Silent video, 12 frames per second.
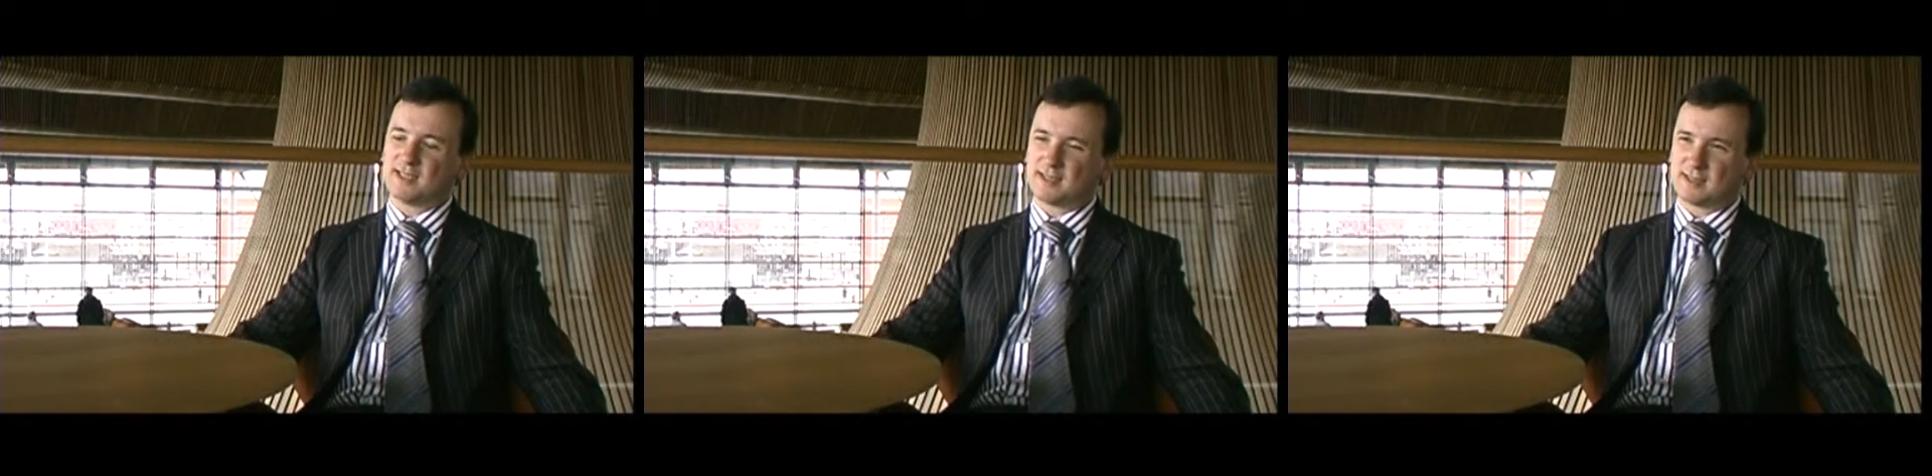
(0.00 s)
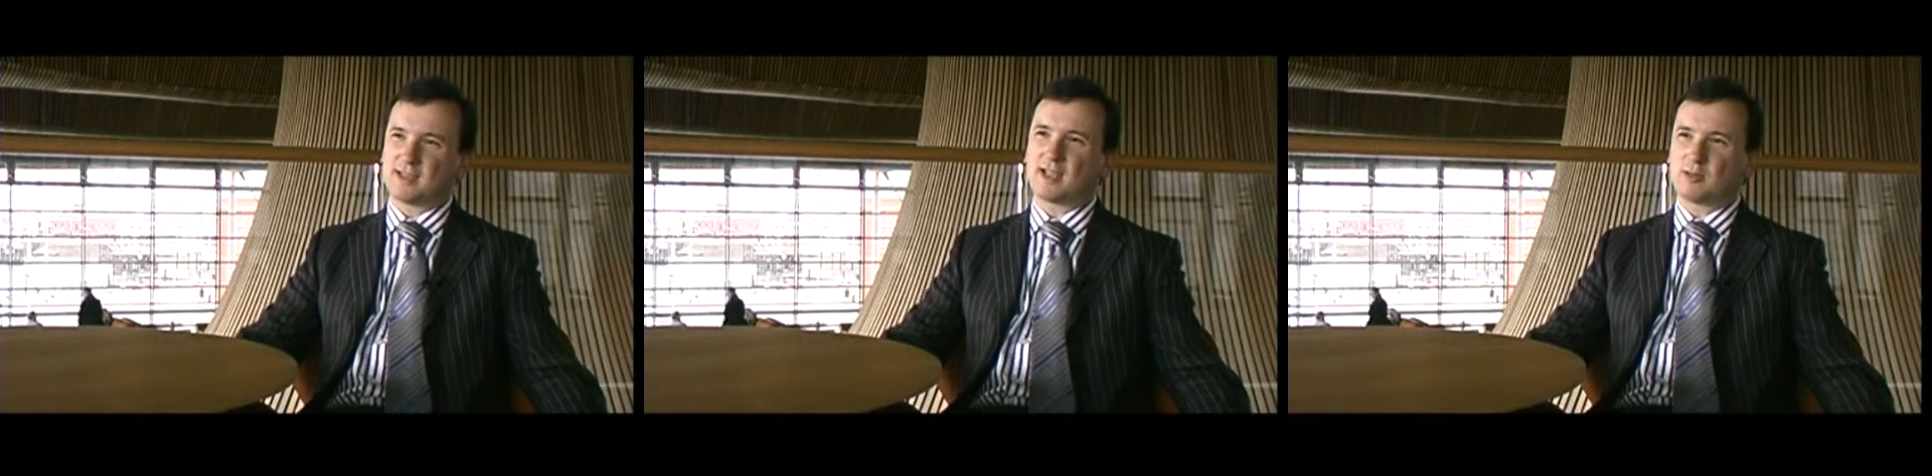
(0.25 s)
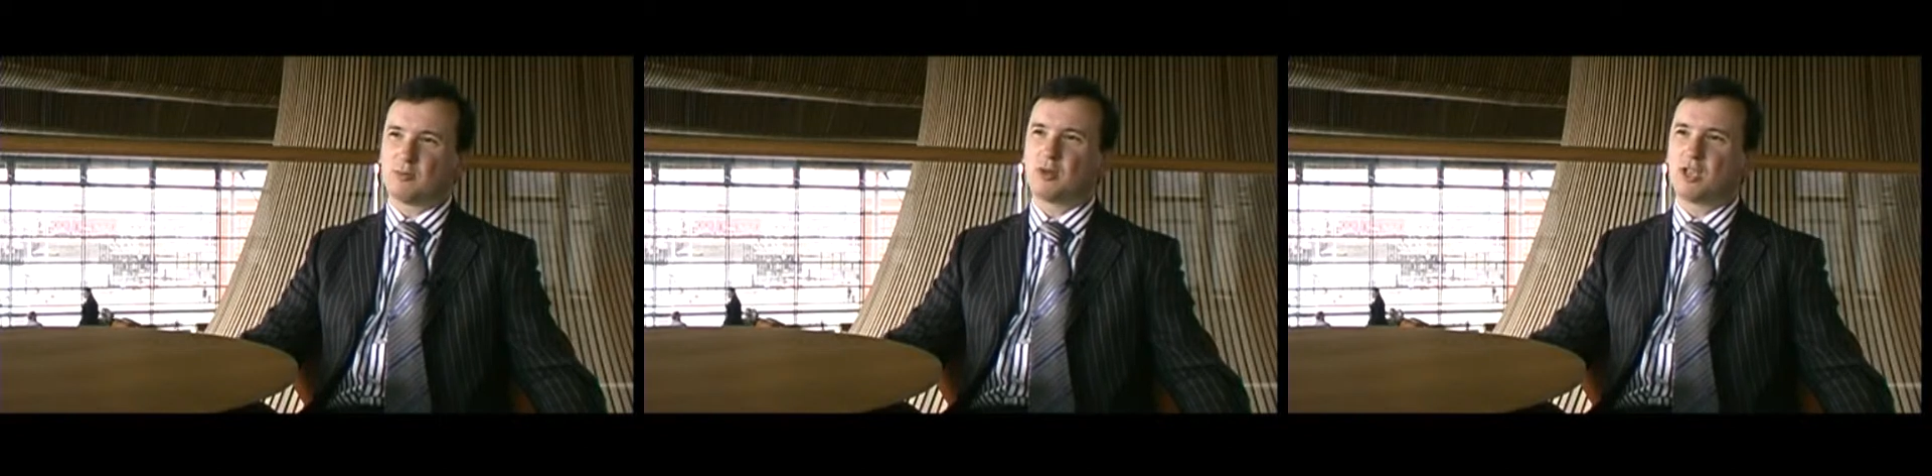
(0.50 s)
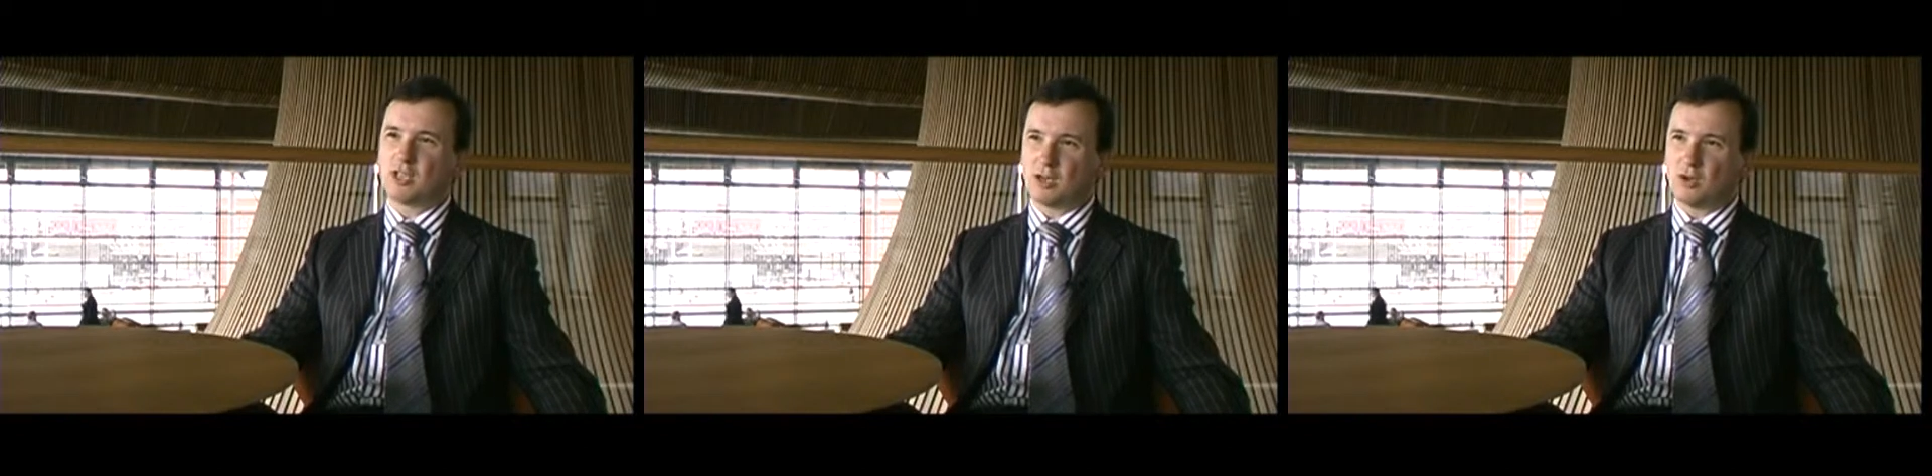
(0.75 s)
stuck
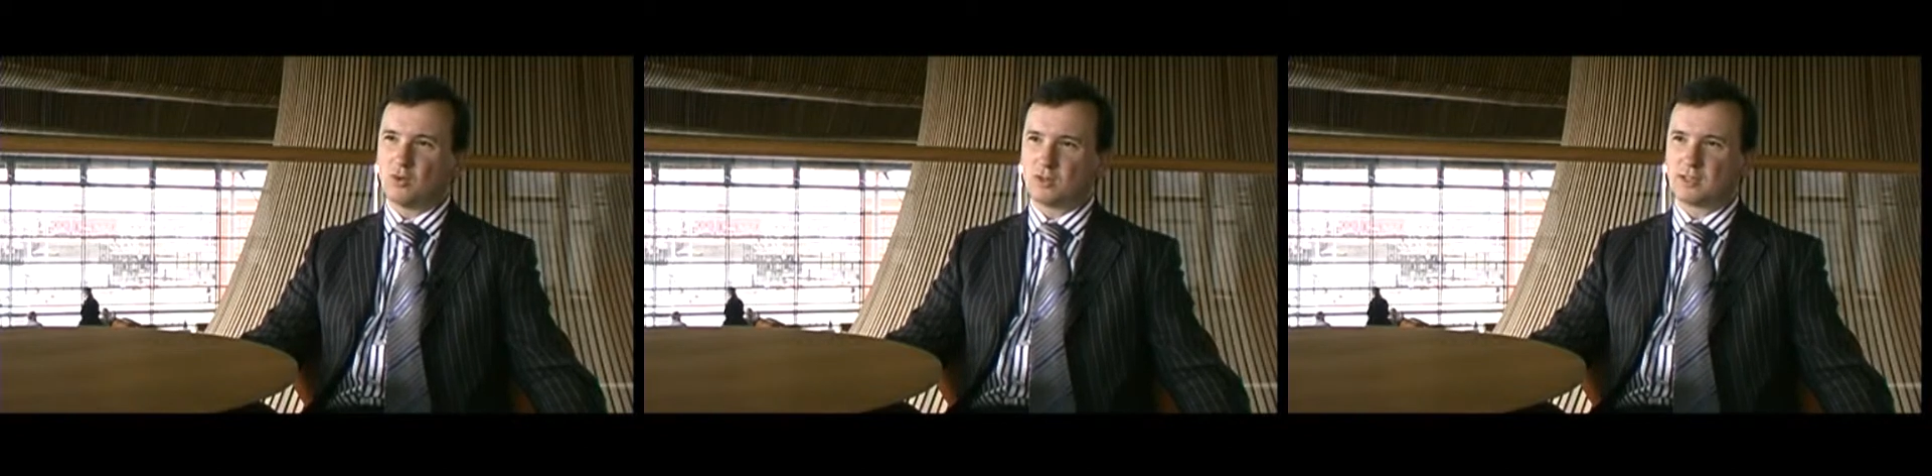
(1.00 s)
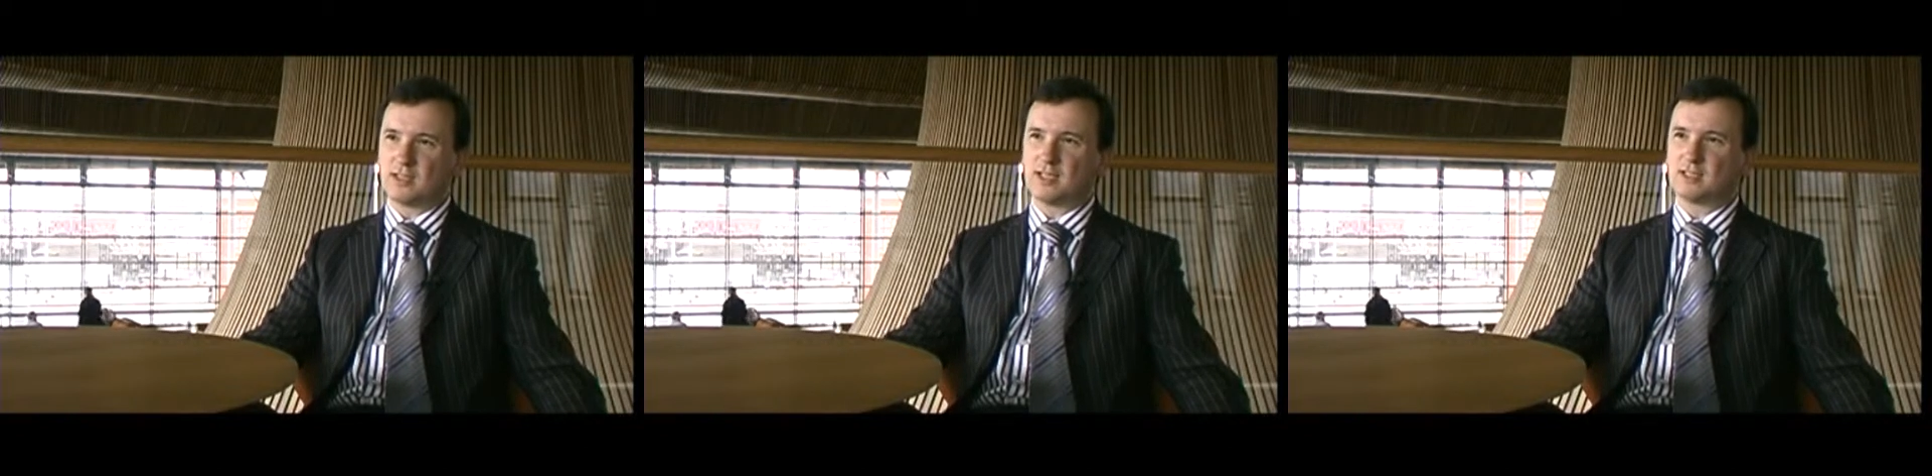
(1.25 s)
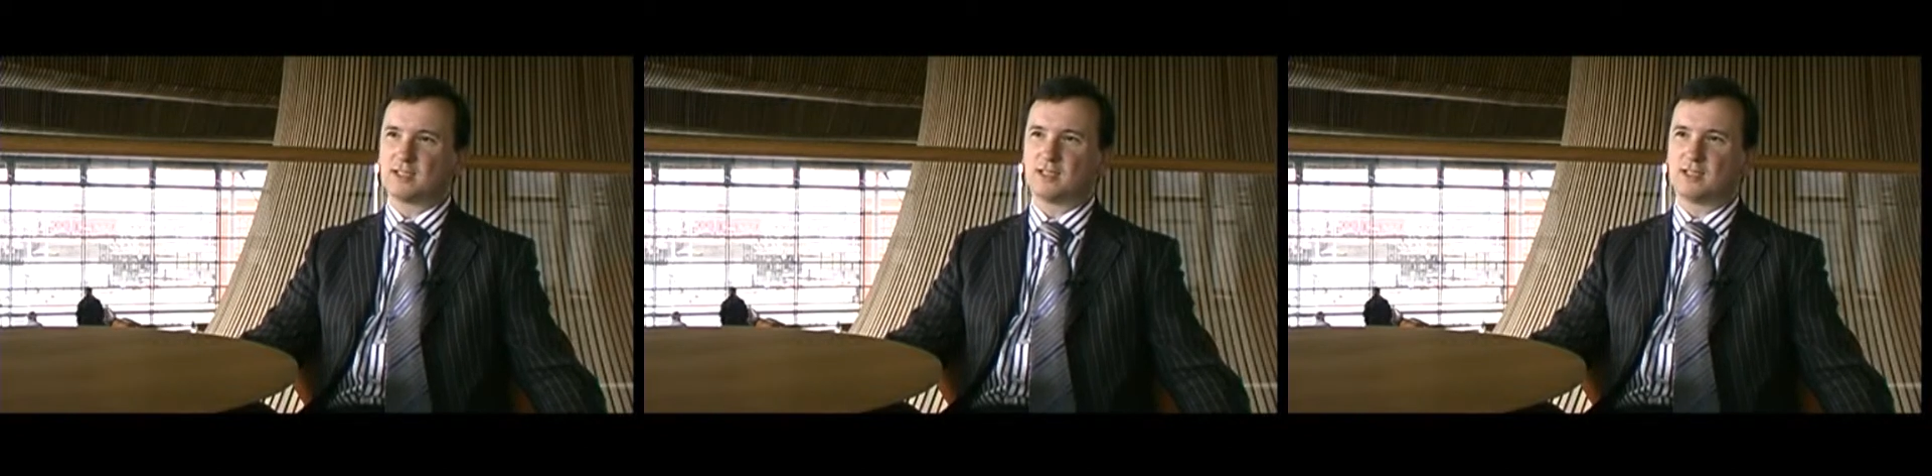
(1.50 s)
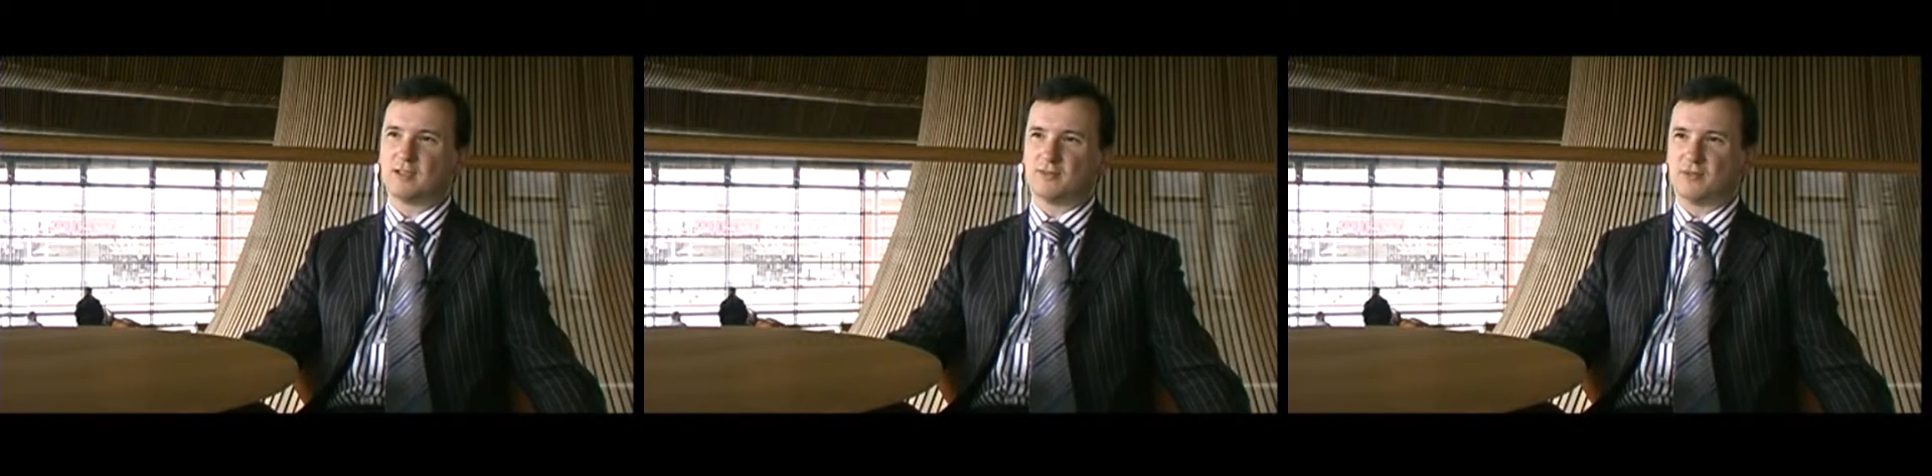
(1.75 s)
pretty closely to the